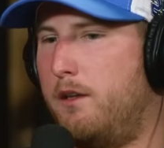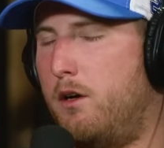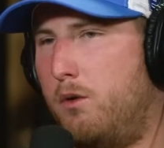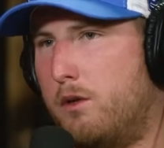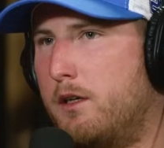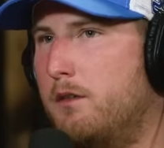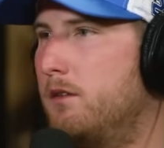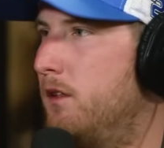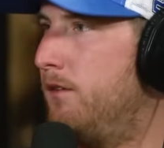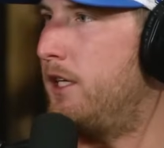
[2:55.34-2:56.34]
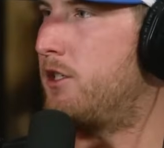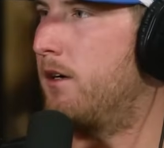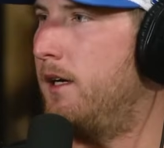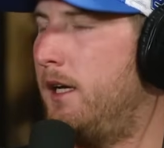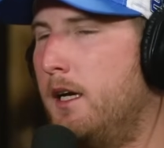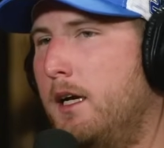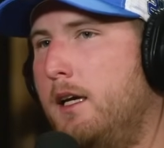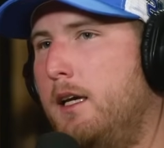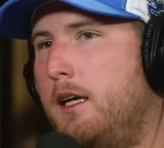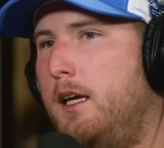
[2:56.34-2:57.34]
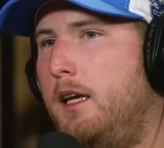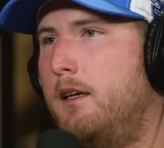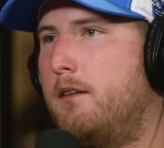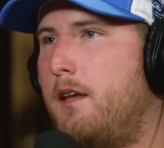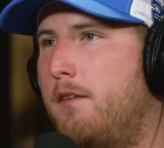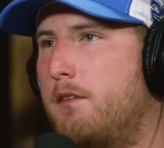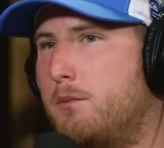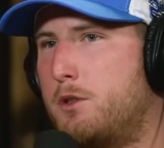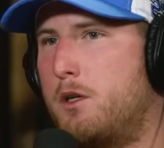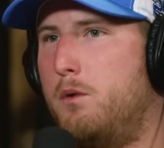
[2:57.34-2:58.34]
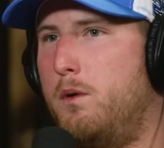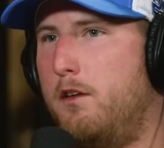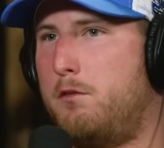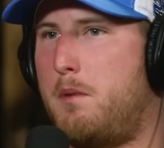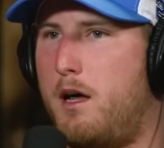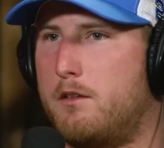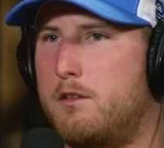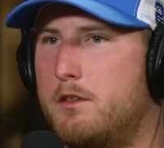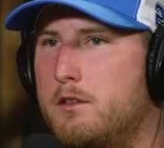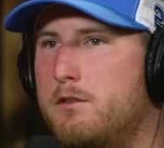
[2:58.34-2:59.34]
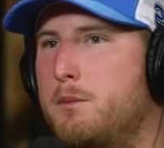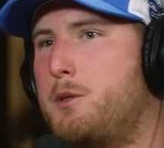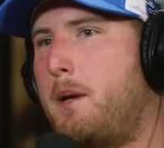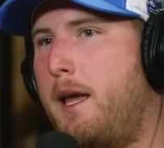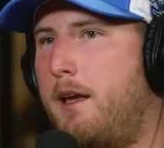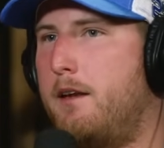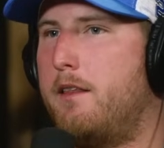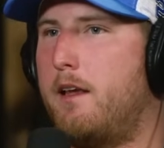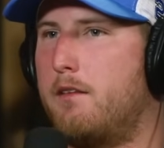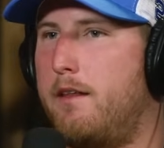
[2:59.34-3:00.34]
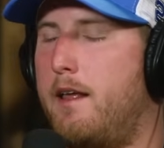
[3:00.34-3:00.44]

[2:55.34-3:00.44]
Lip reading: the owner of HRE, he is having some trouble with his sponsors from Japan and things like